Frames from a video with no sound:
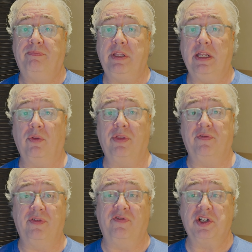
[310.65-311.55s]
you know, the
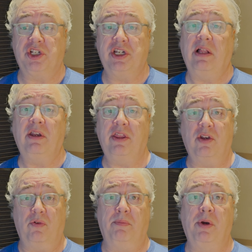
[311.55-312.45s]
functionality that
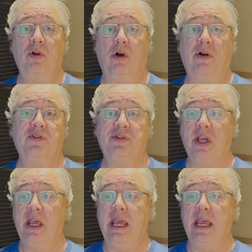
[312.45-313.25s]
a remote offers